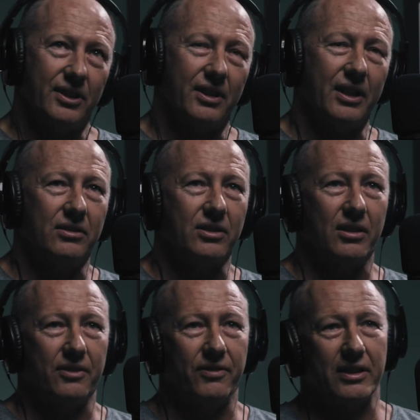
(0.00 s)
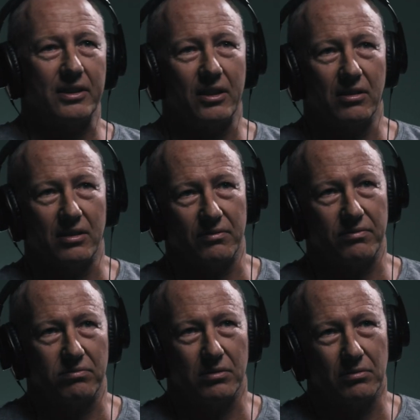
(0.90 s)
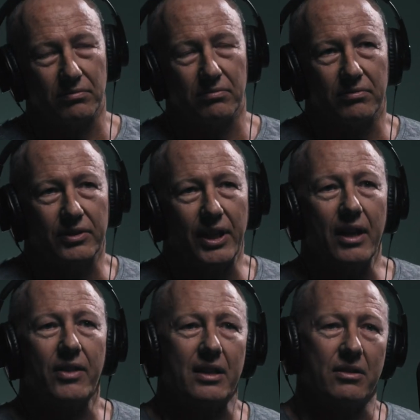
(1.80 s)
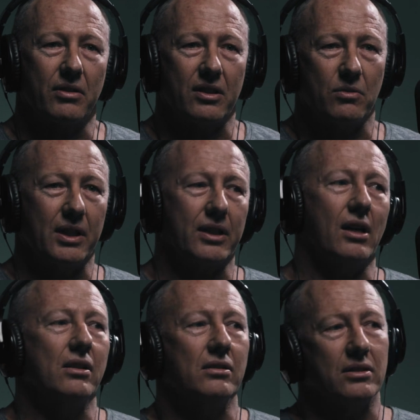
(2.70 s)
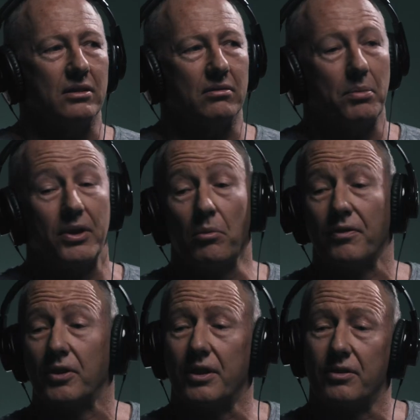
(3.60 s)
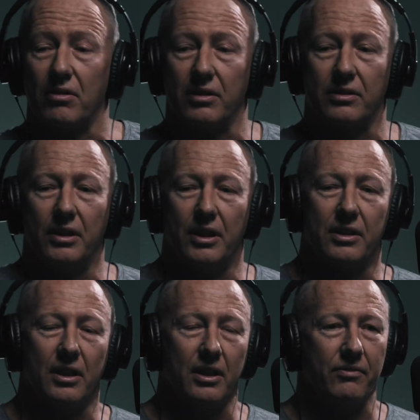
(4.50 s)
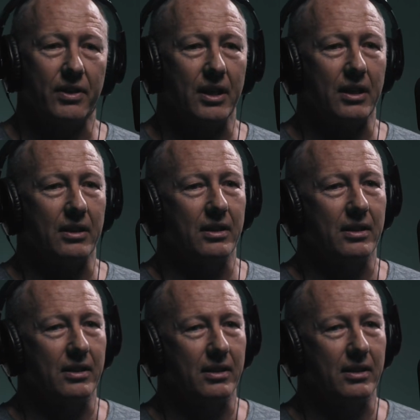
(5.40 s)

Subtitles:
So then side effects, they kind of, that's it. That's the way it goes. But then we've got other drugs that you can take for that.